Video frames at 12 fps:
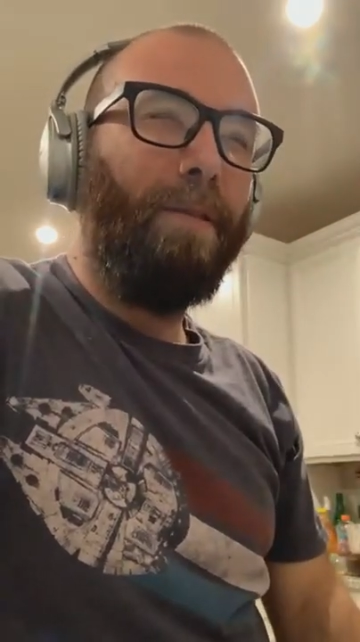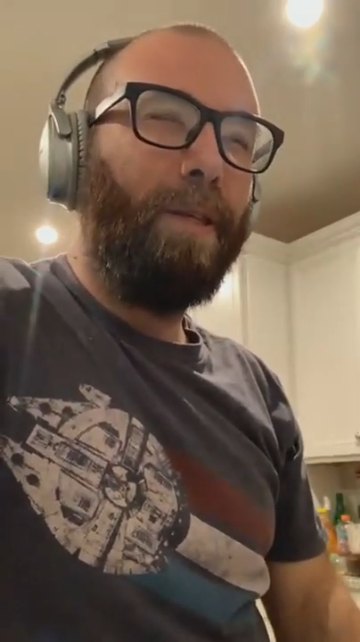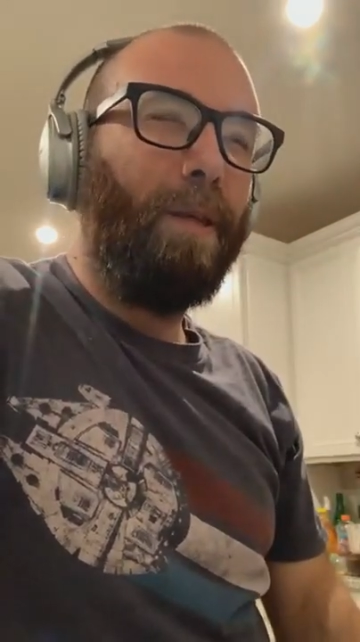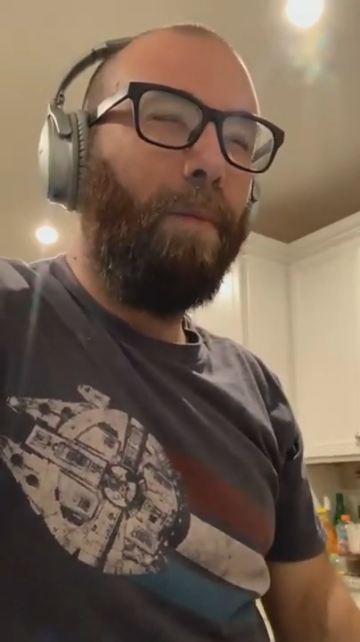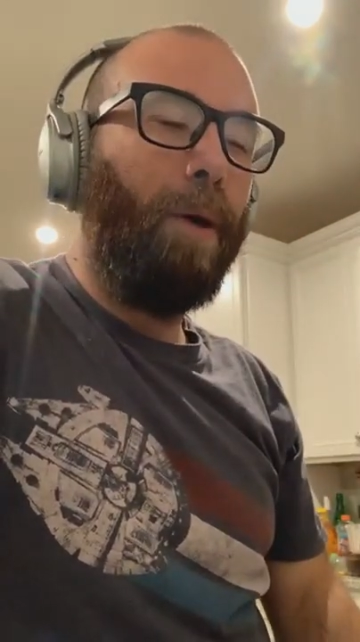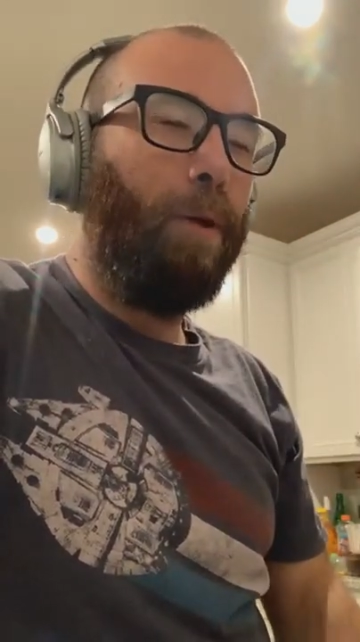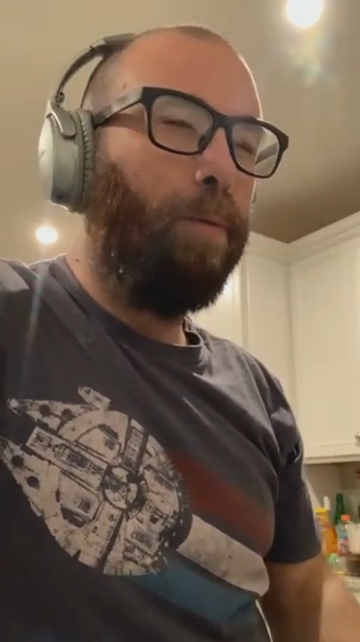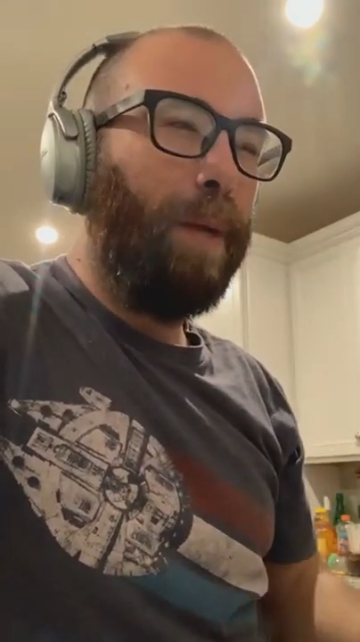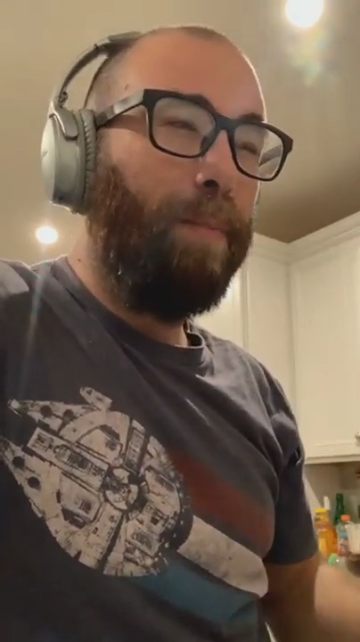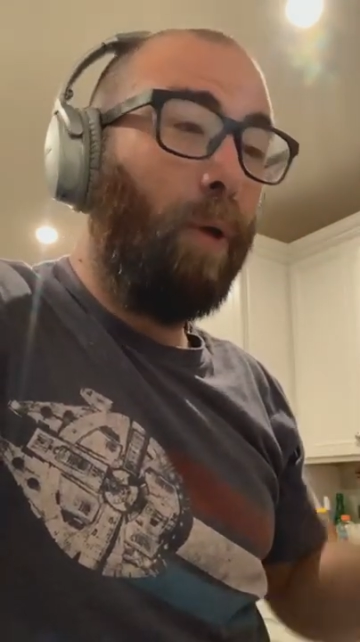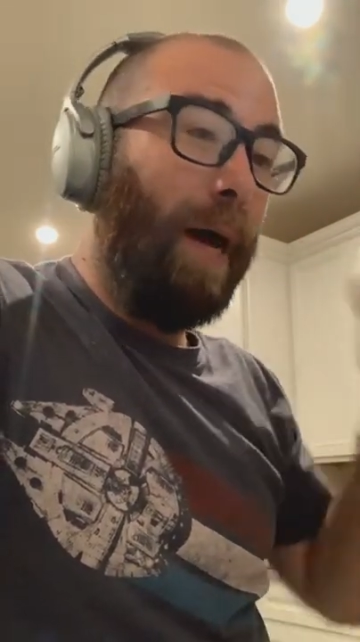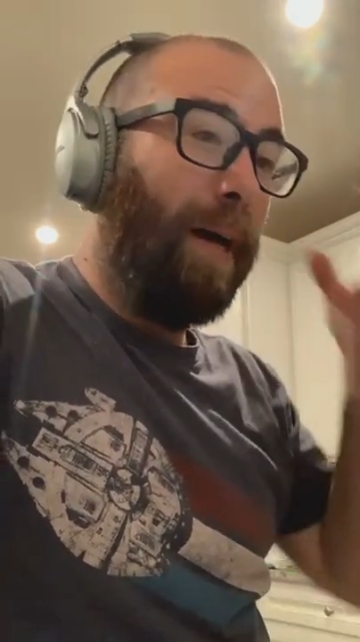some other
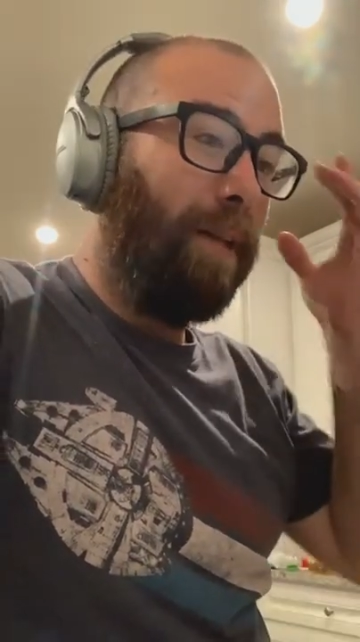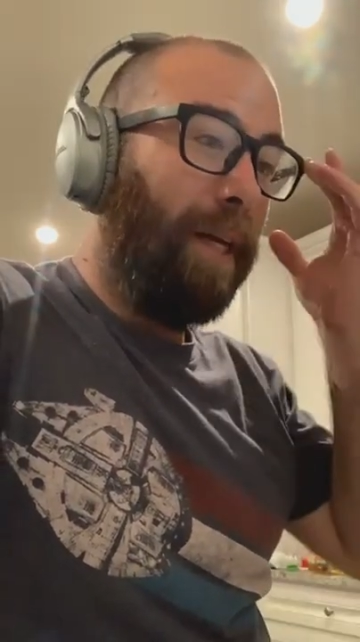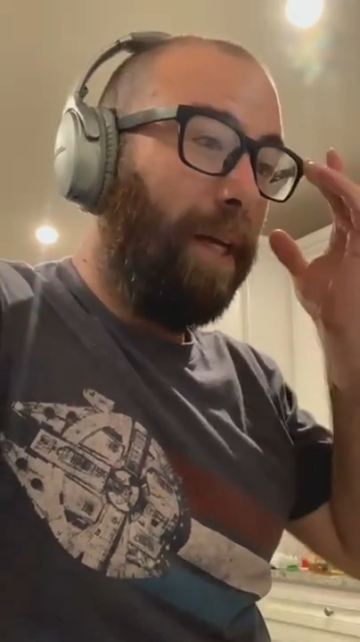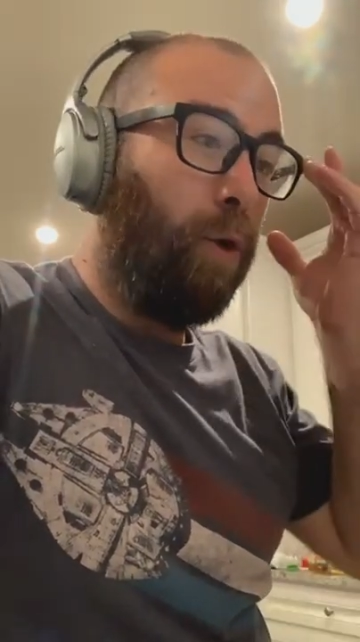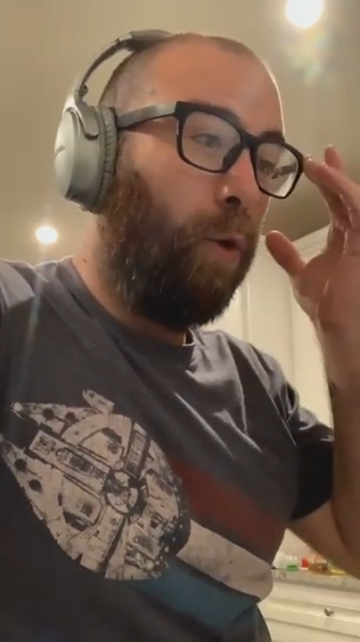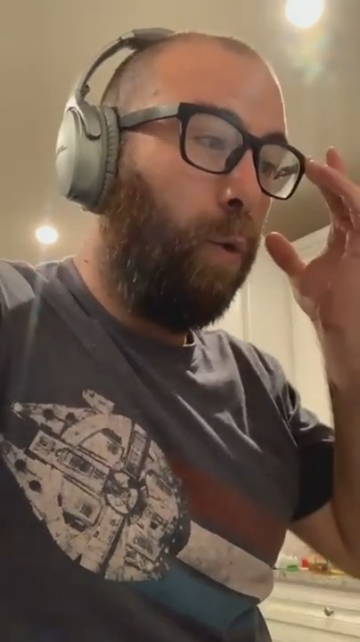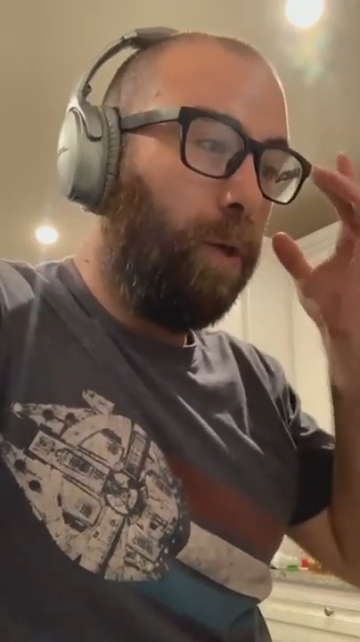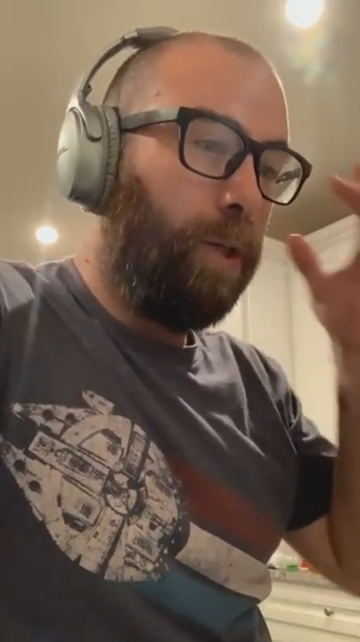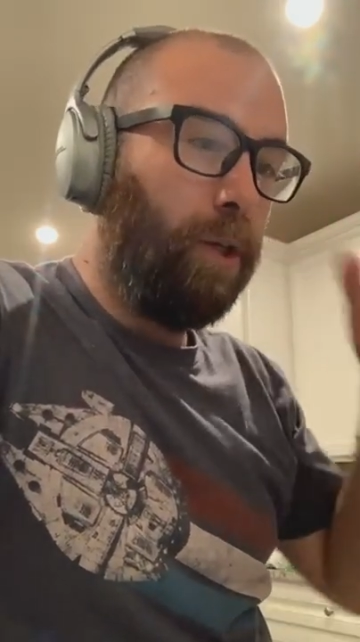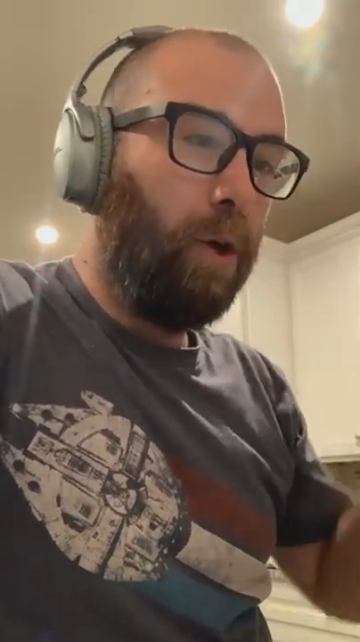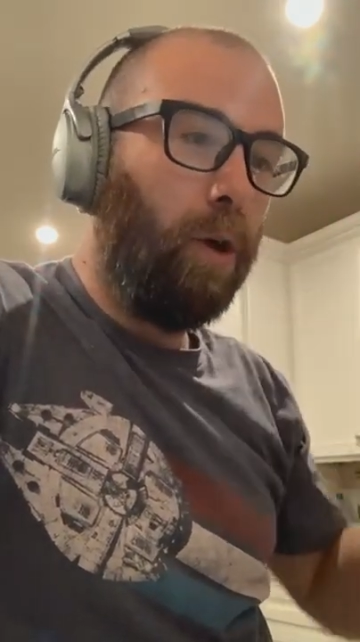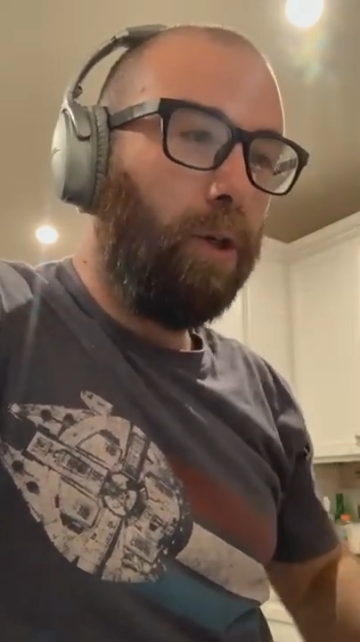people add like
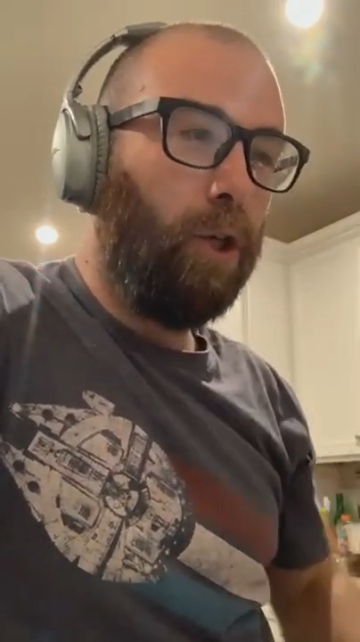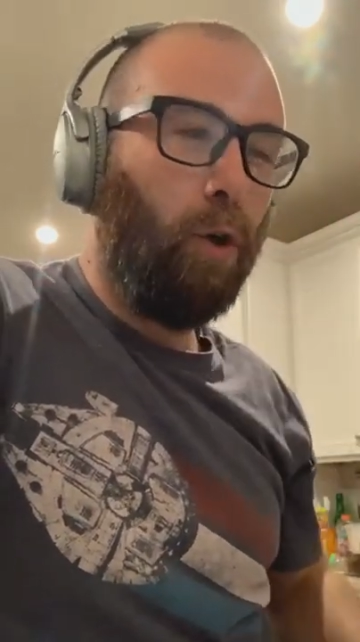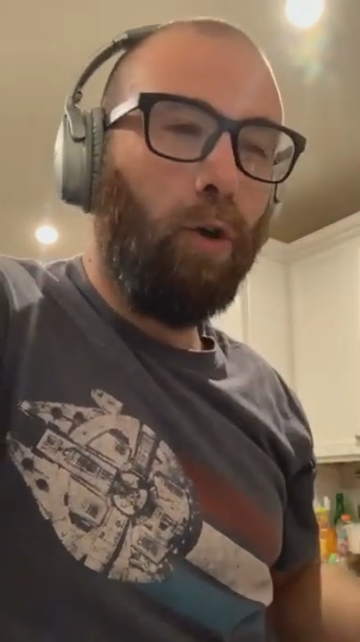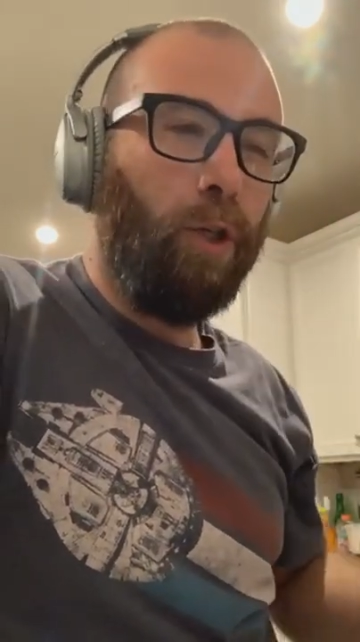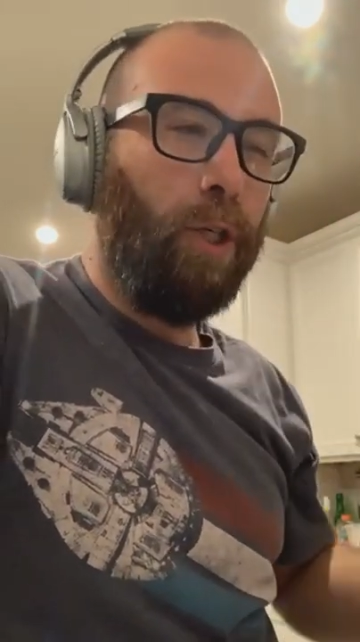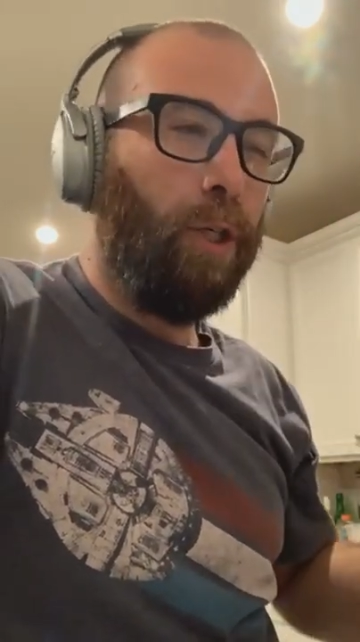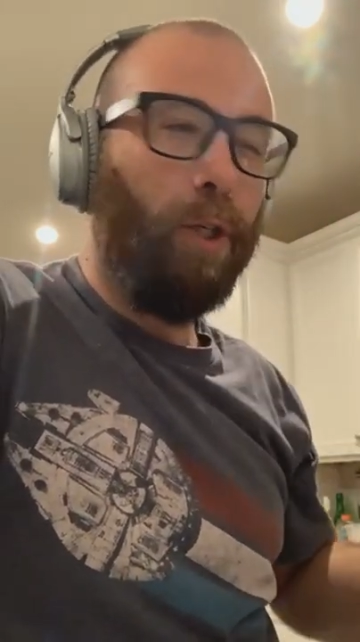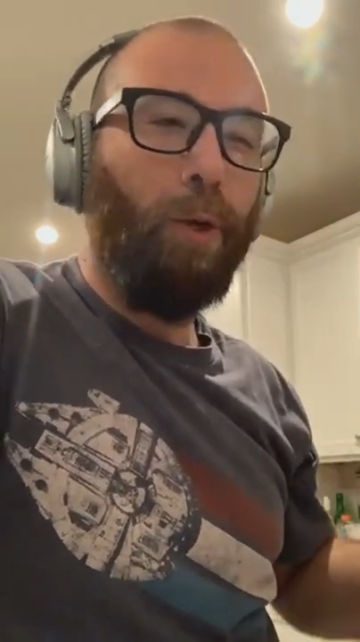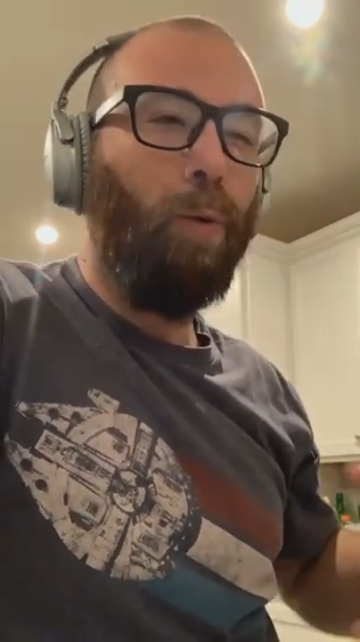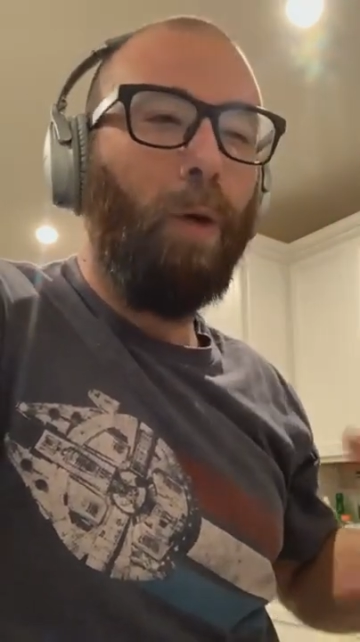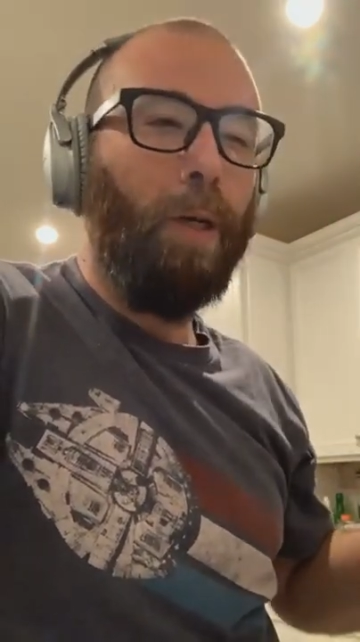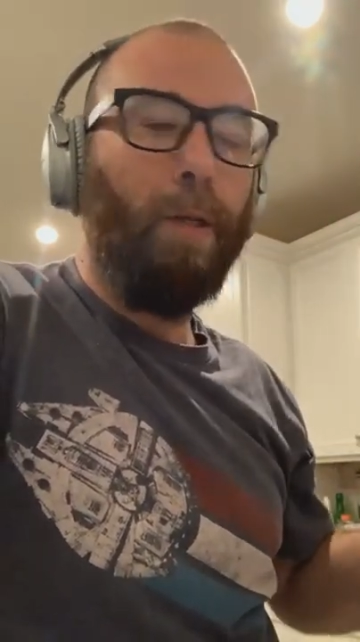cornstarch, or just
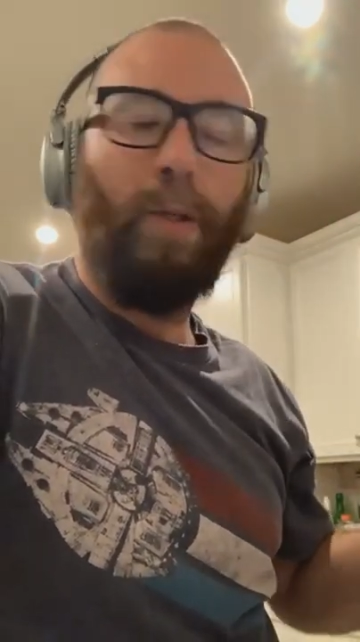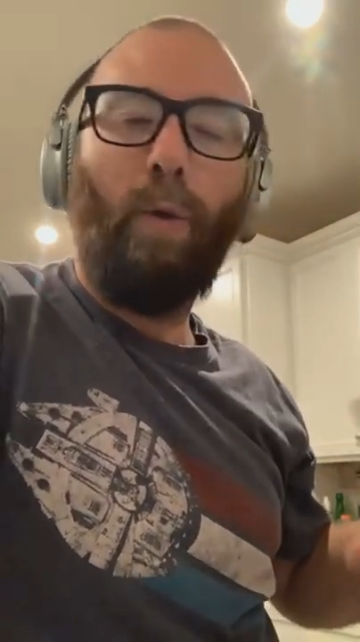do a